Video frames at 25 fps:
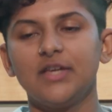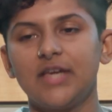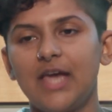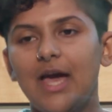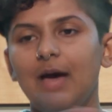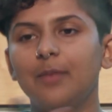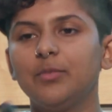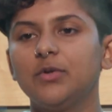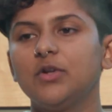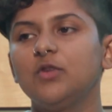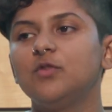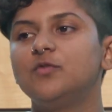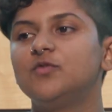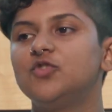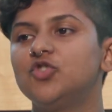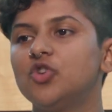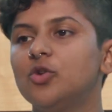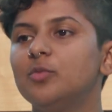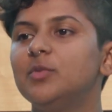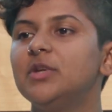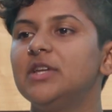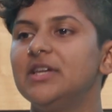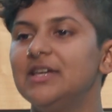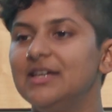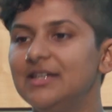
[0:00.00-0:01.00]
capital of
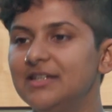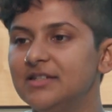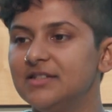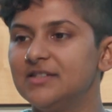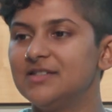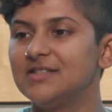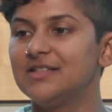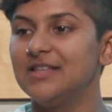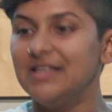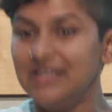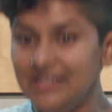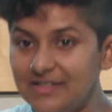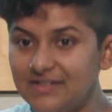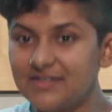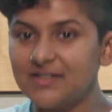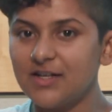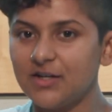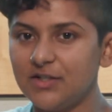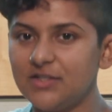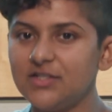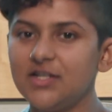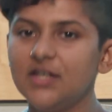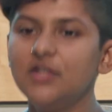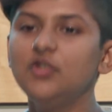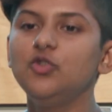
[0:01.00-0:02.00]
Germany is
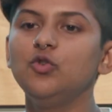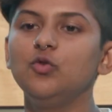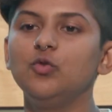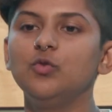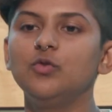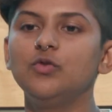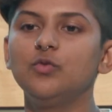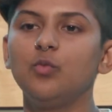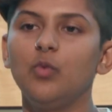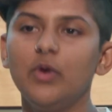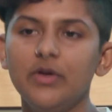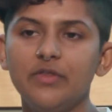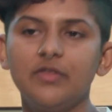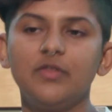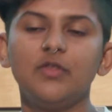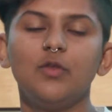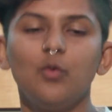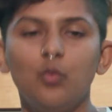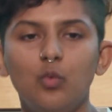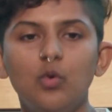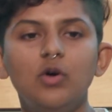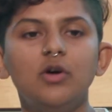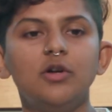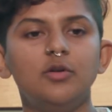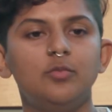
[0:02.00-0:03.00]
continued with the
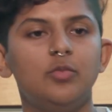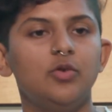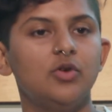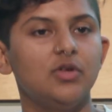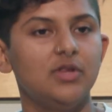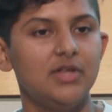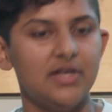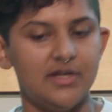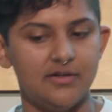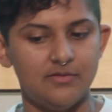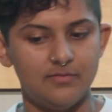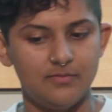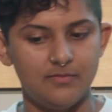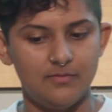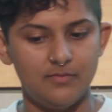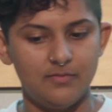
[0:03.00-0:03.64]
word Berlin.